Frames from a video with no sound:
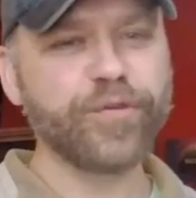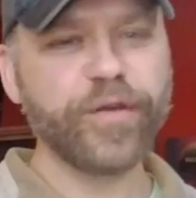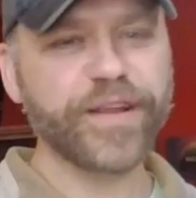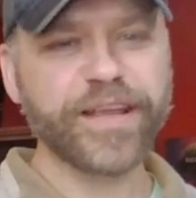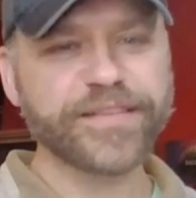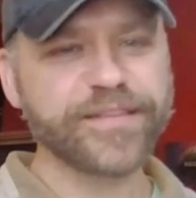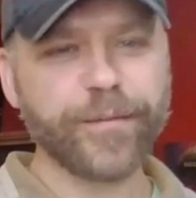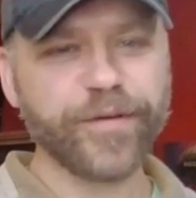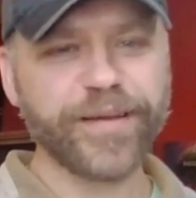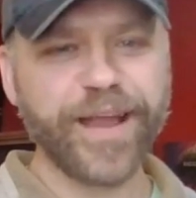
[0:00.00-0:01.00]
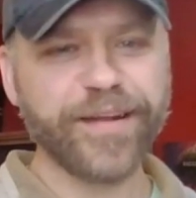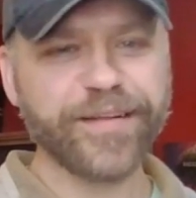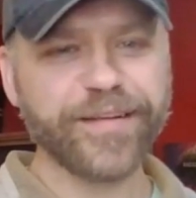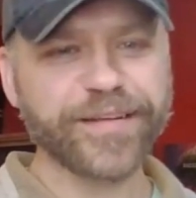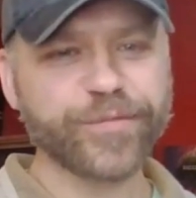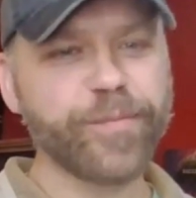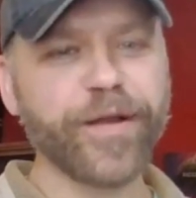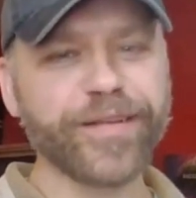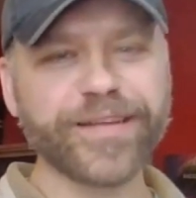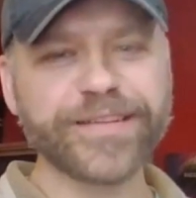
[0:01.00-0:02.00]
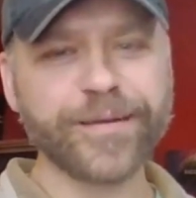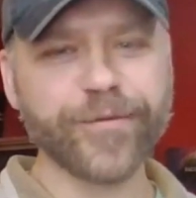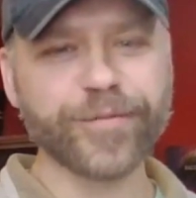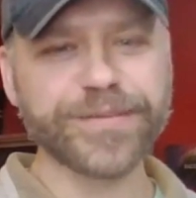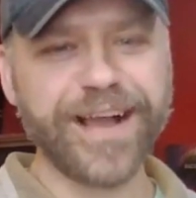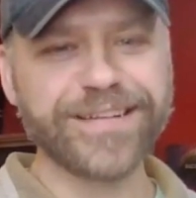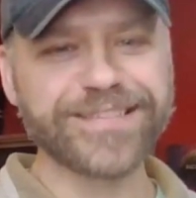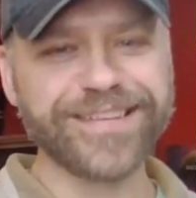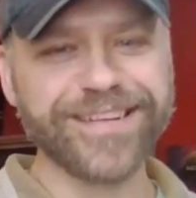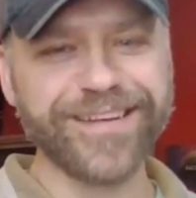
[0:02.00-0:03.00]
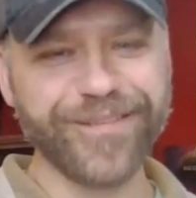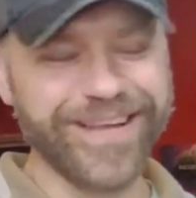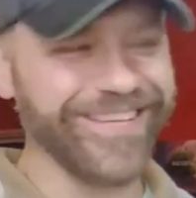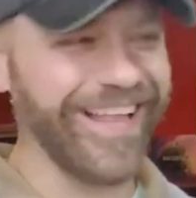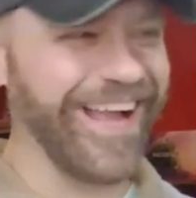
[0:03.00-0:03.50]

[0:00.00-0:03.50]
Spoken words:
you even get summer in Canada? Because we barely get summer in Wisconsin, I feel